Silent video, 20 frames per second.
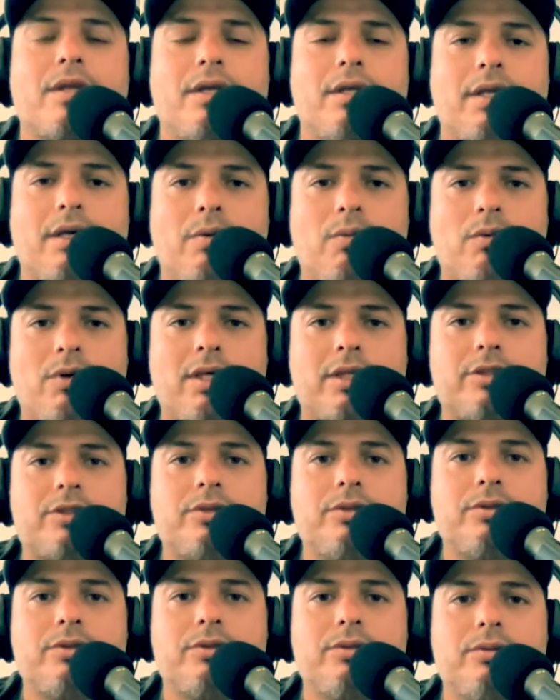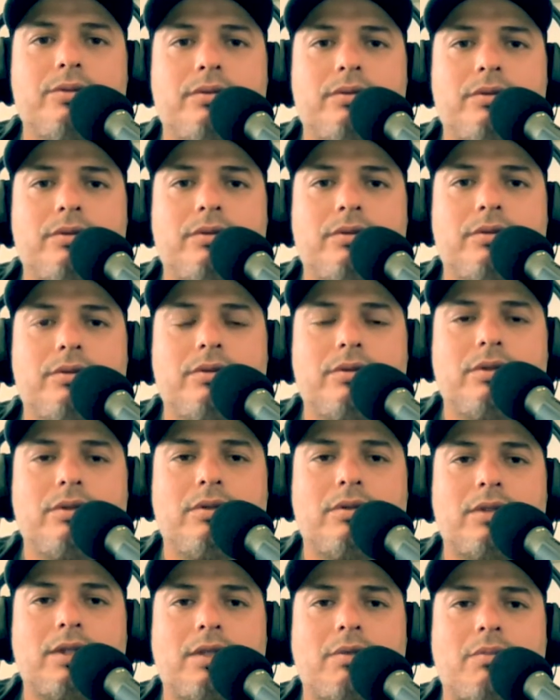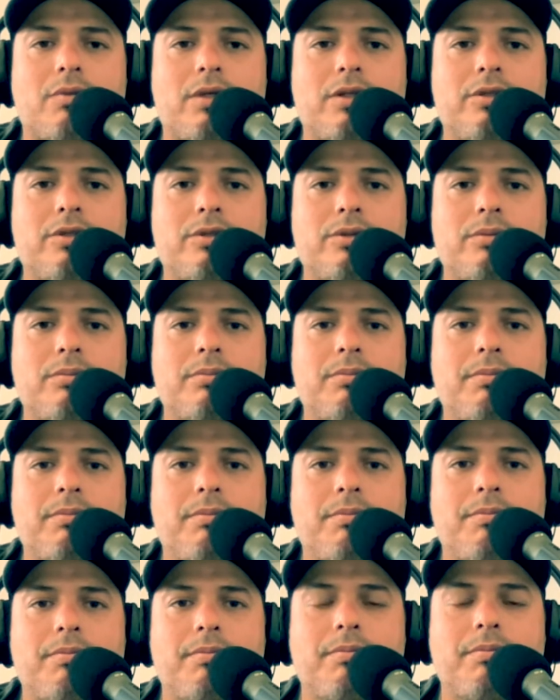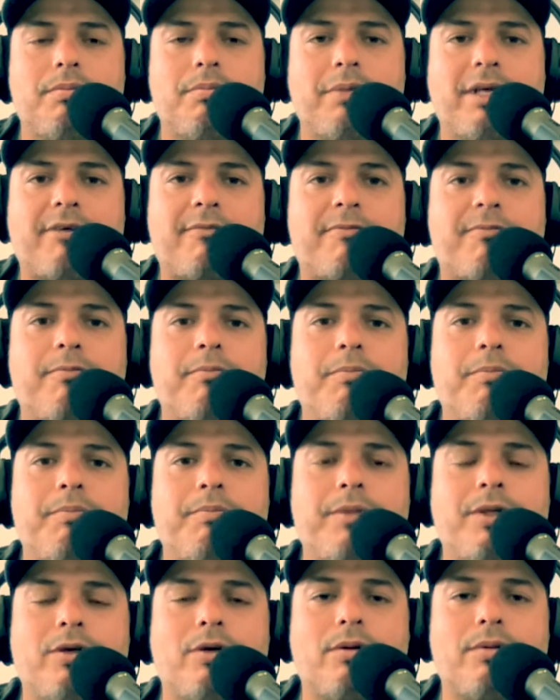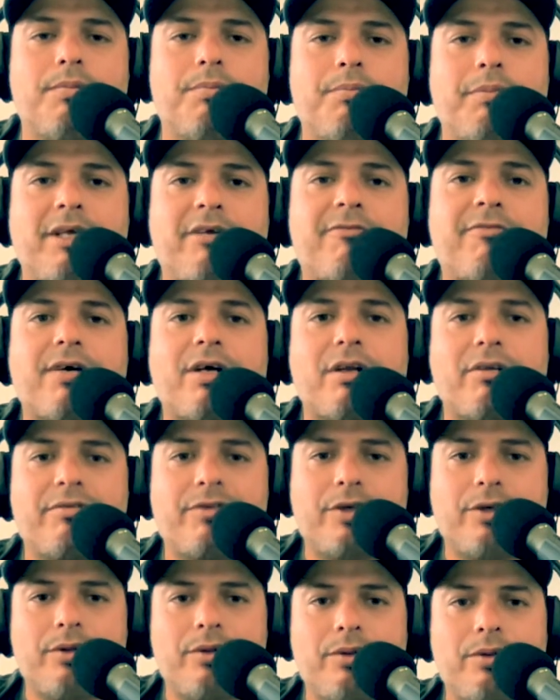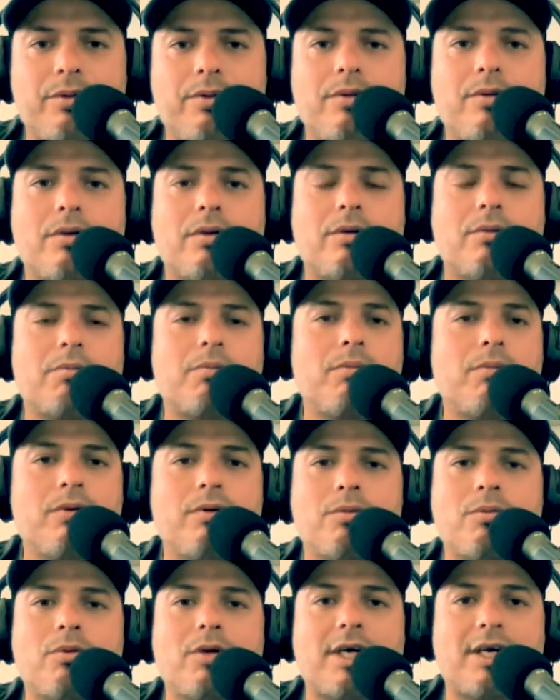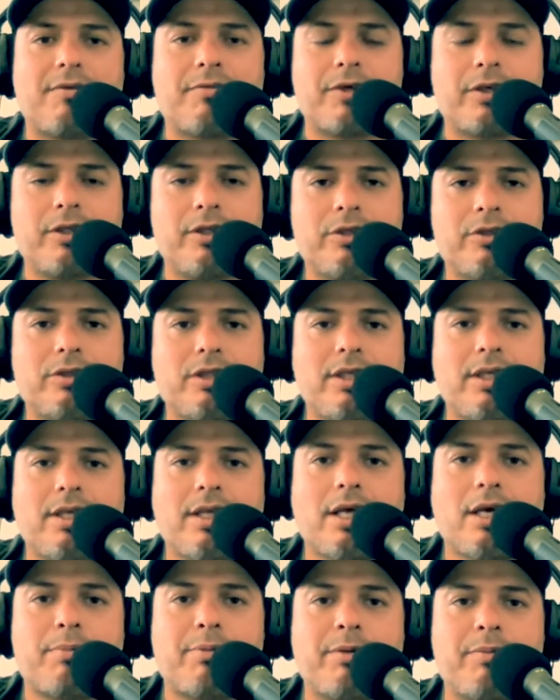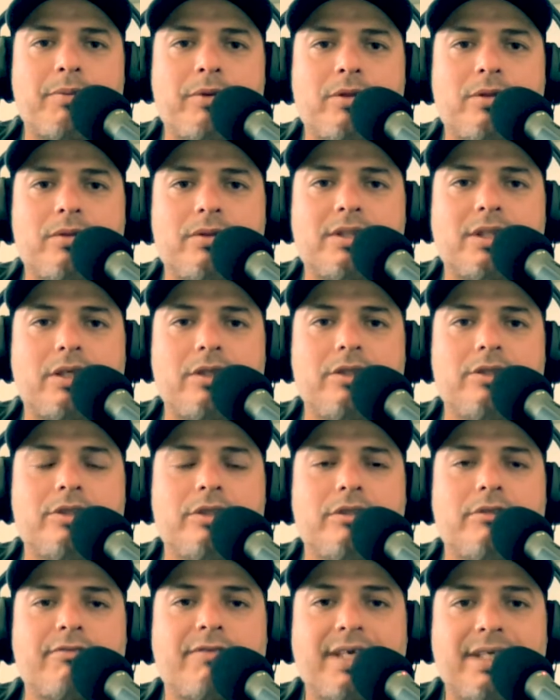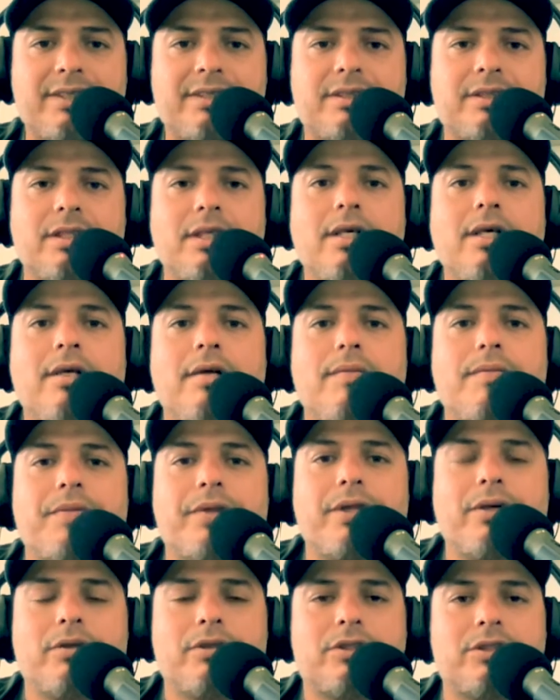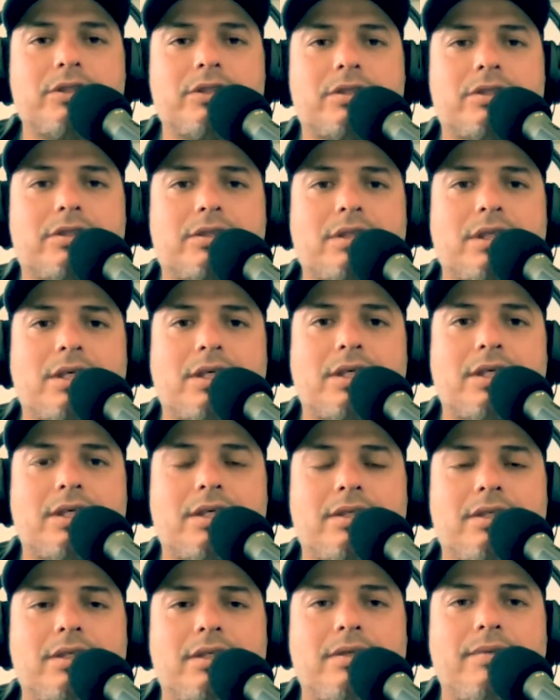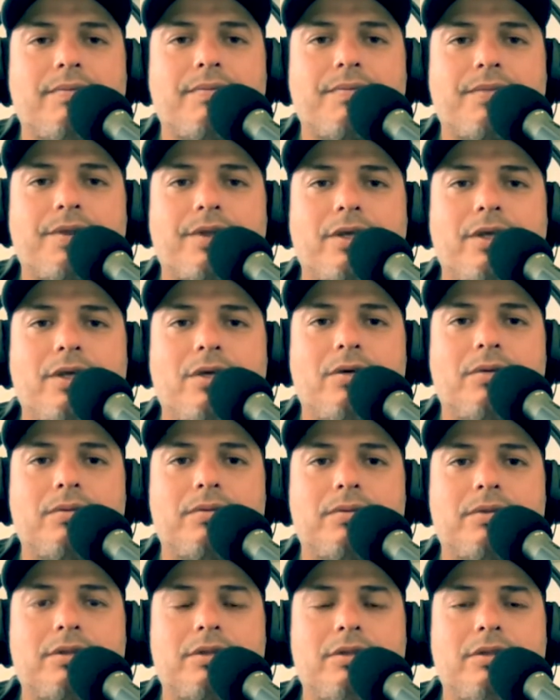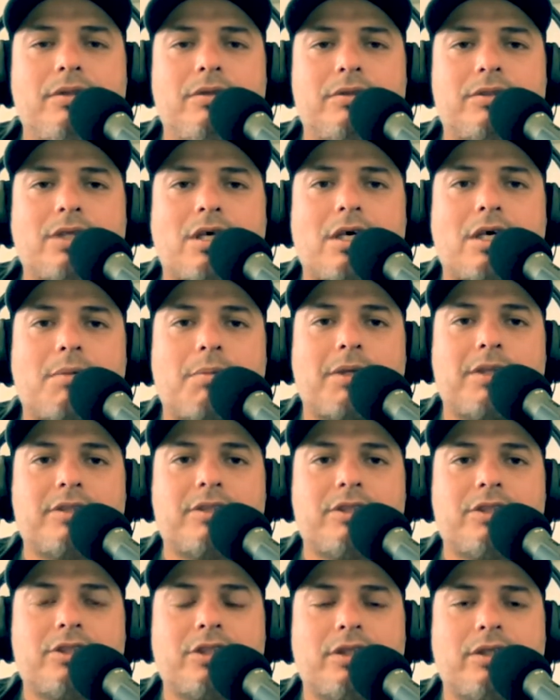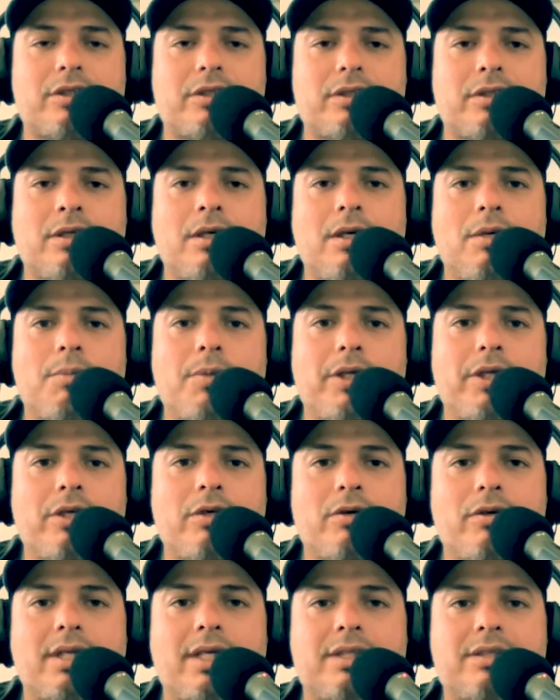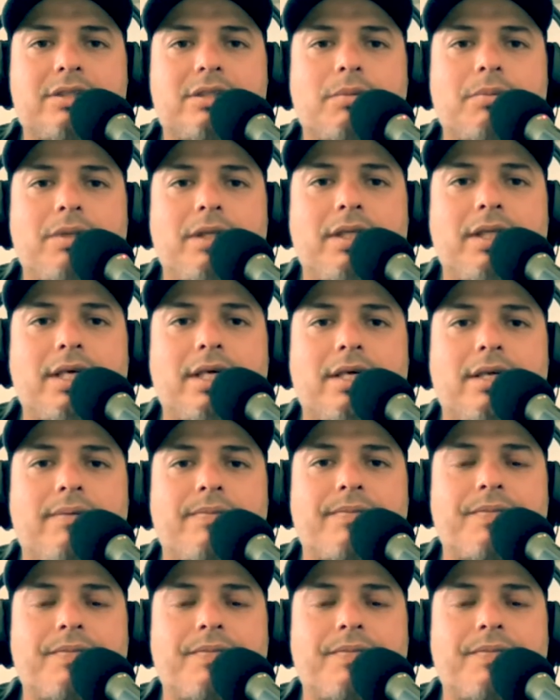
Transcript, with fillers: that want to, you know, that want to make you know, make fun of you or whatever. Usually a lot of people don't tell you to your face. They'll just uh, you know, they'll talk amongst each other. But you know, that's something that